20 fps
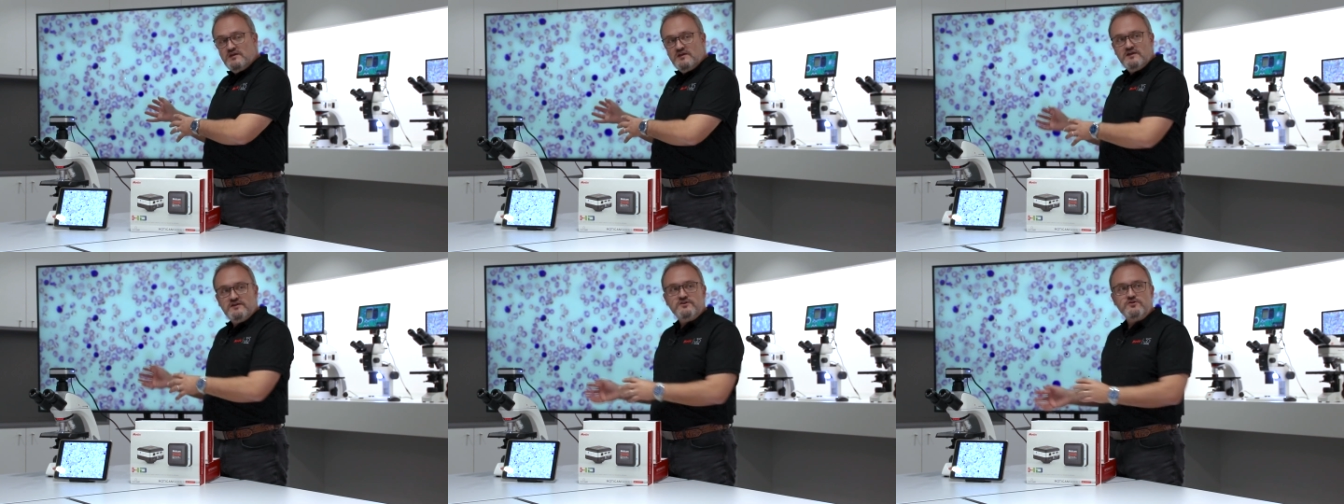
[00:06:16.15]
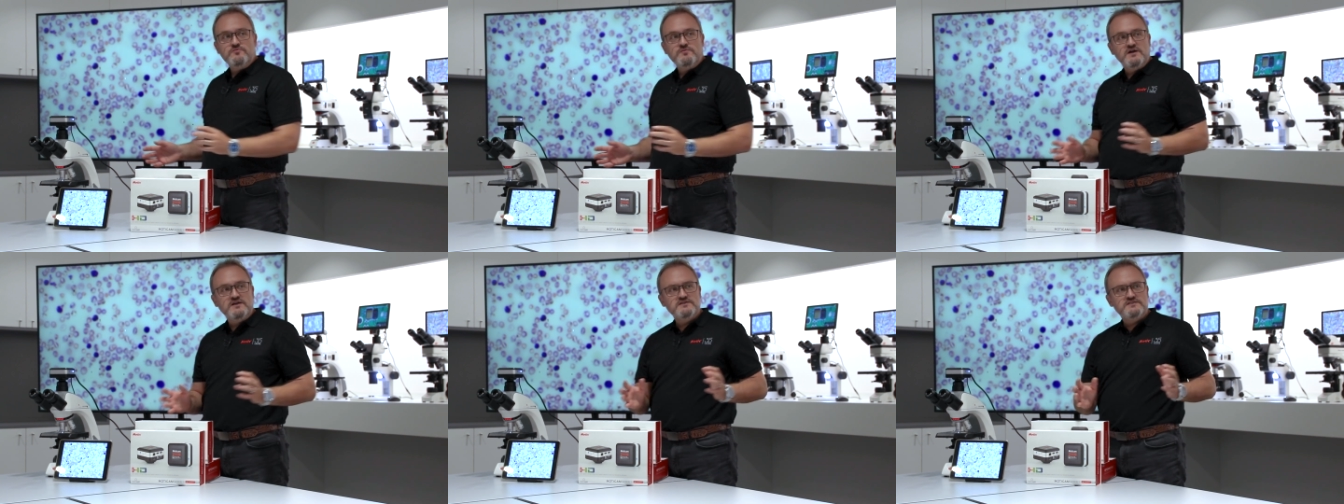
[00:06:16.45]
and
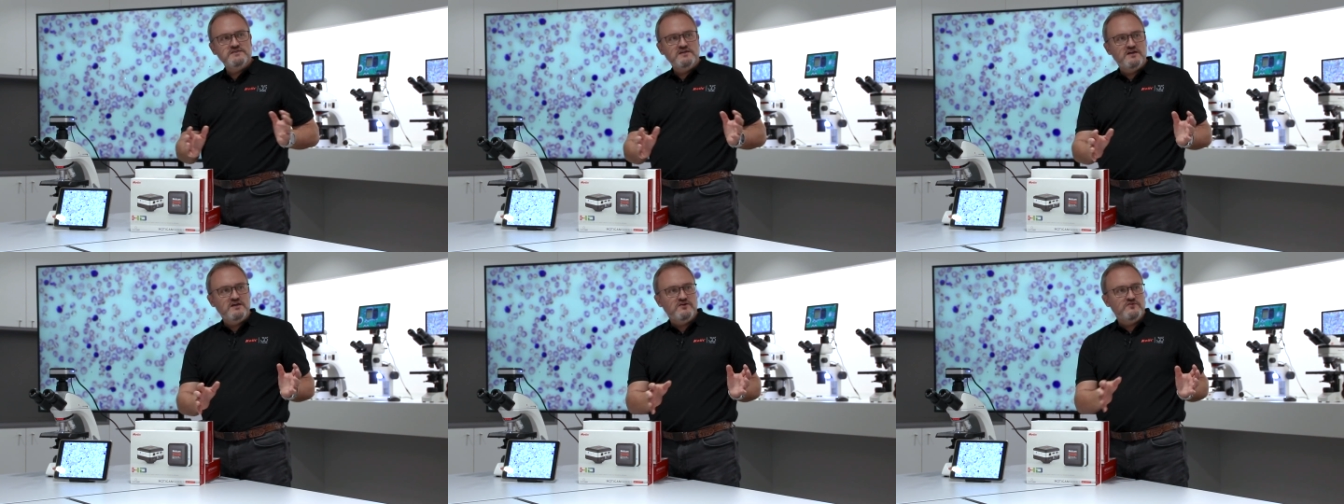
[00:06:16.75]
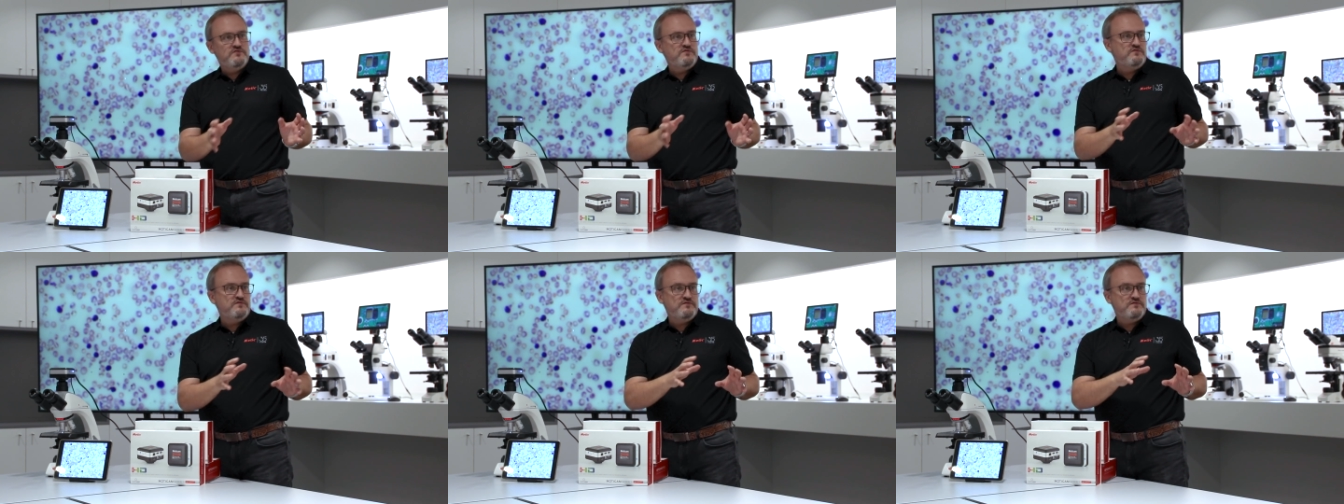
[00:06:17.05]
you might
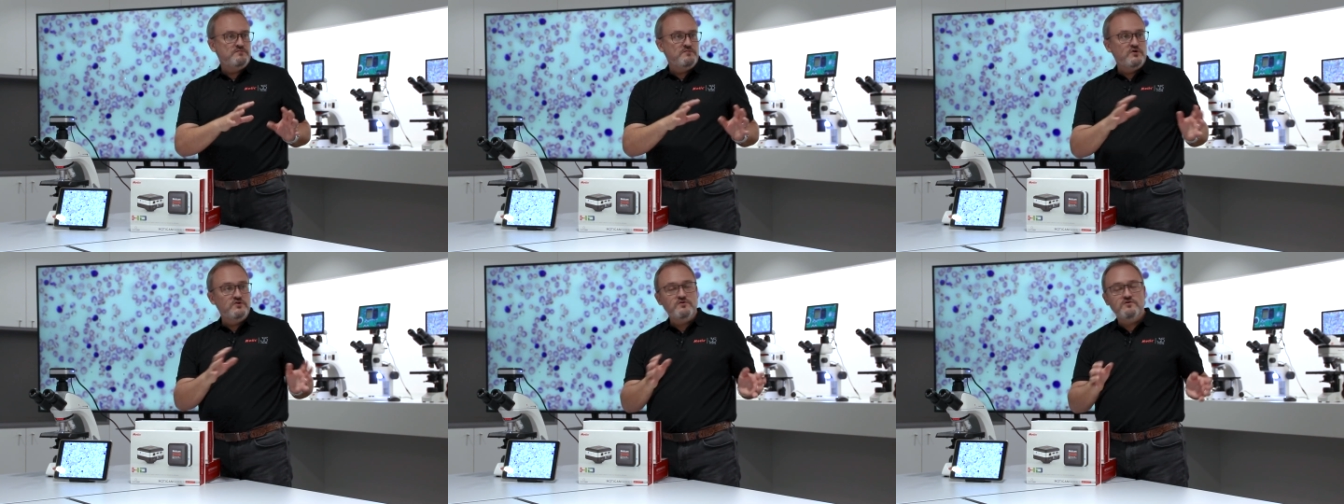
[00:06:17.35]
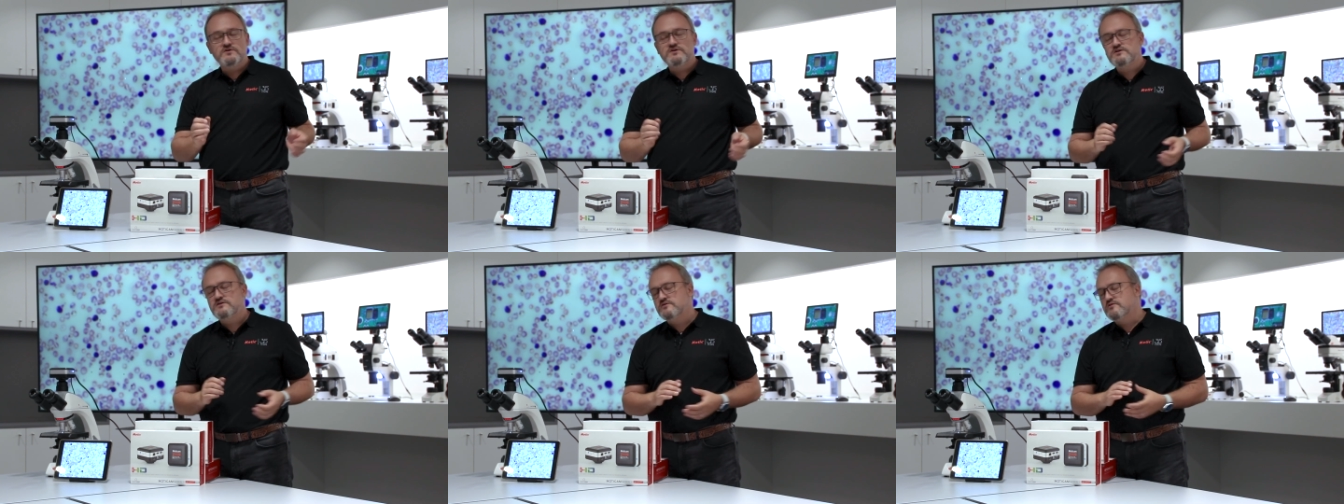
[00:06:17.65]
have
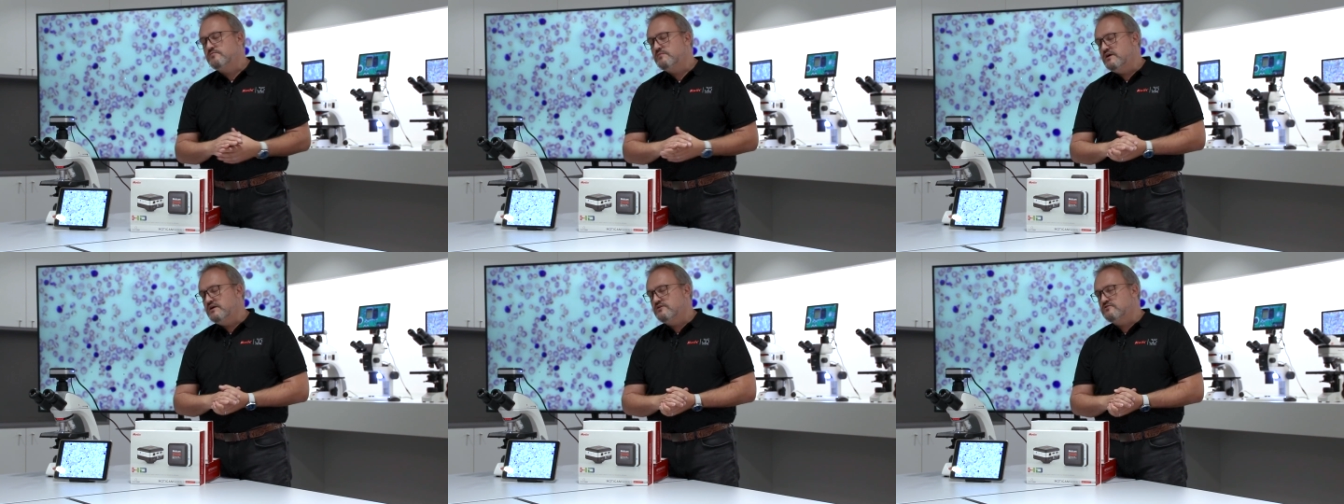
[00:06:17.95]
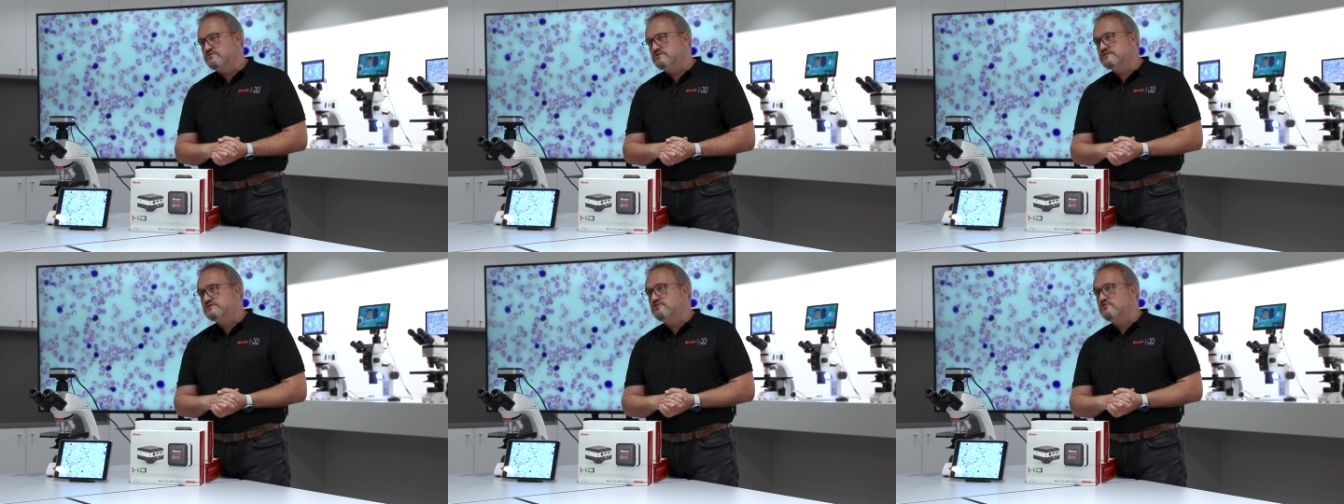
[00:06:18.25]
monocular
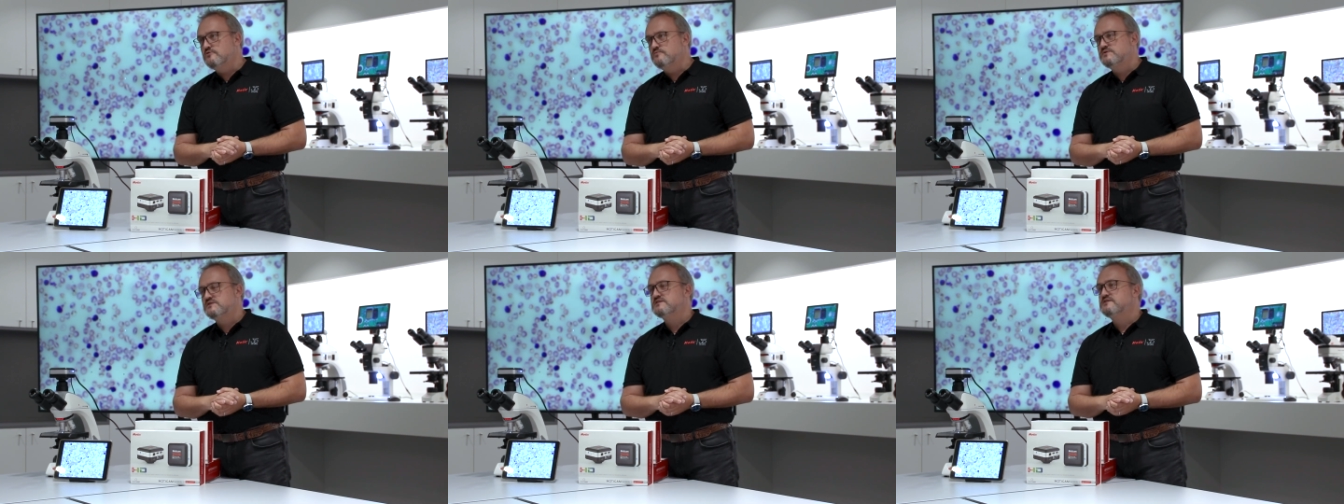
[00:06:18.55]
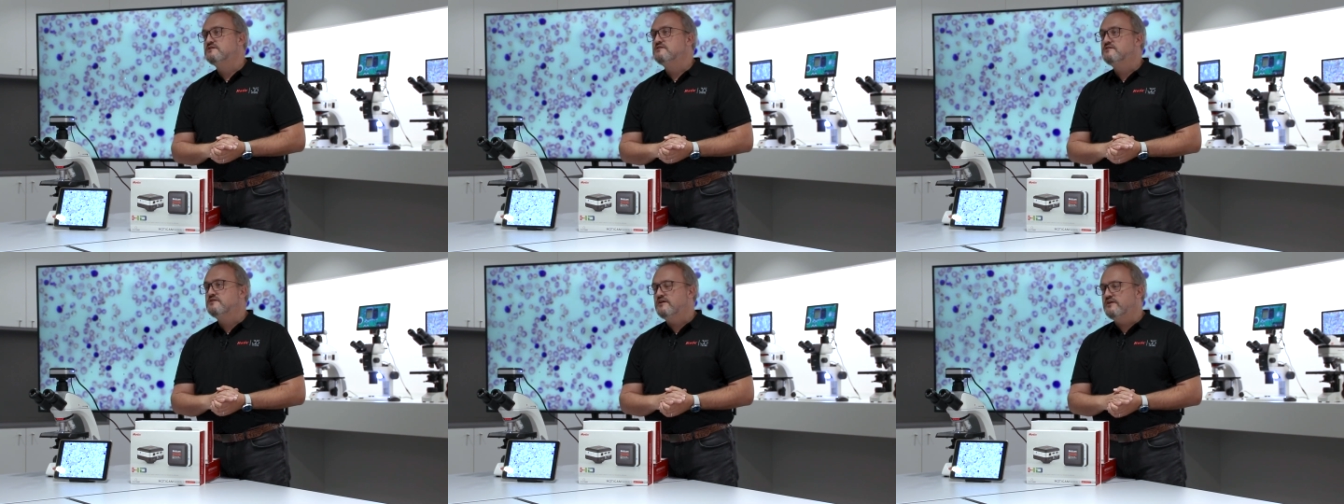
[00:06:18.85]
microscopes
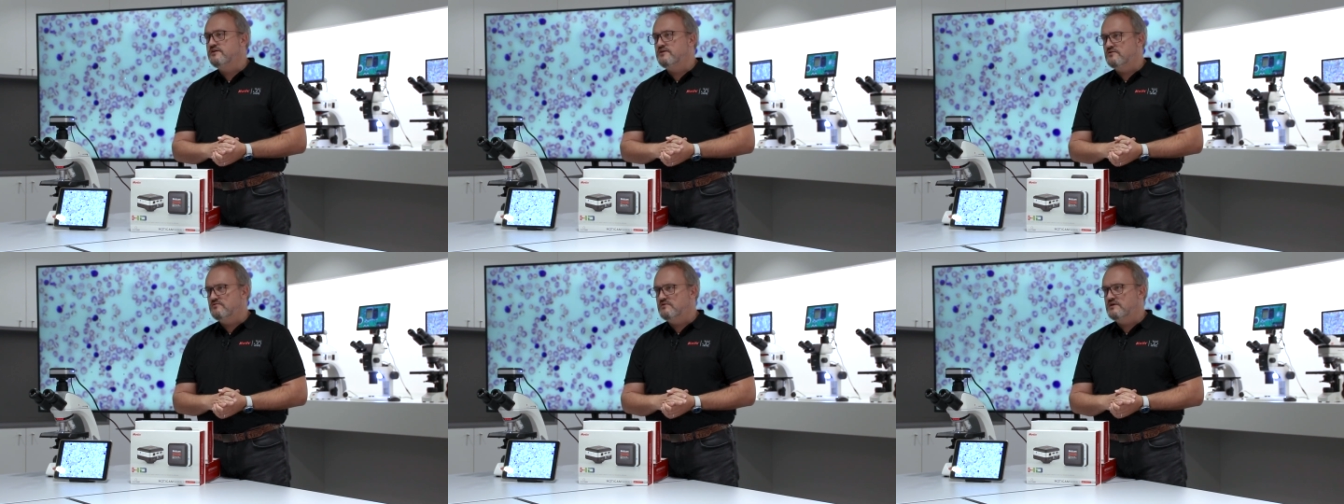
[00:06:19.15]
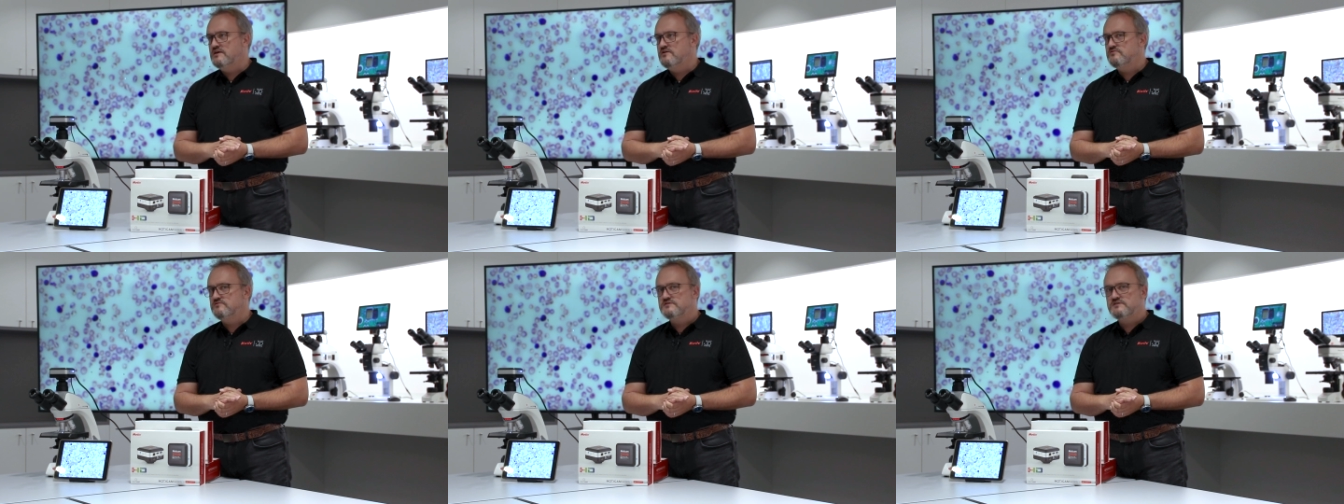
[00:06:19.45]
still lying
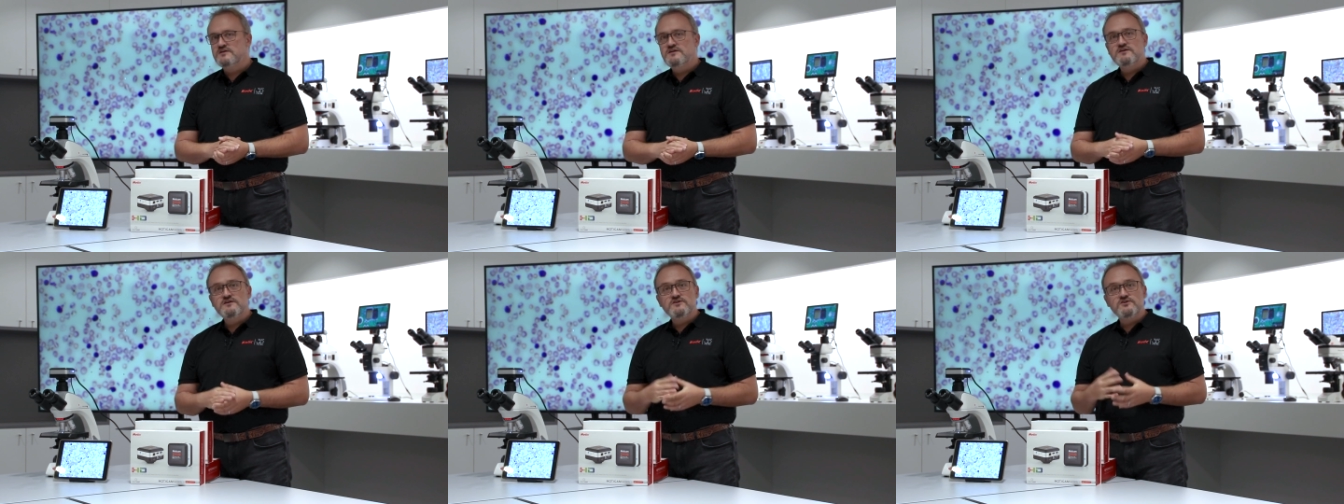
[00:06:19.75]
around.